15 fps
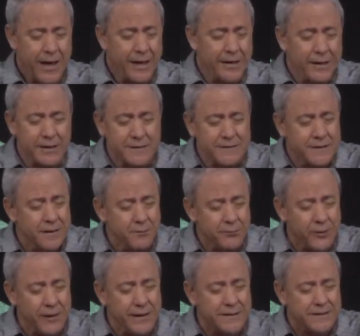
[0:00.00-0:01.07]
and get us in a
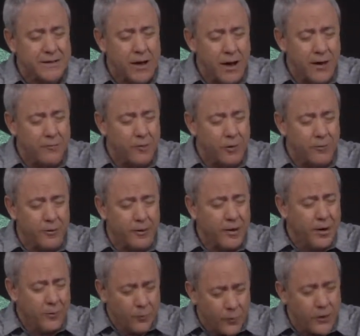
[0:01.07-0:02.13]
place, God, where we're,
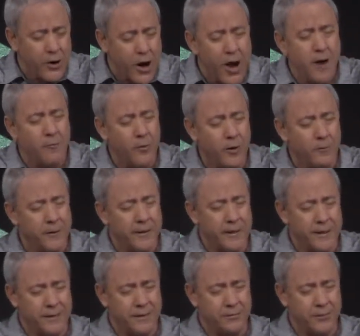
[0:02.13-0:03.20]
we're not where we
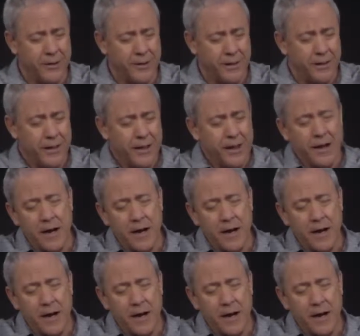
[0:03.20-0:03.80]
need to be.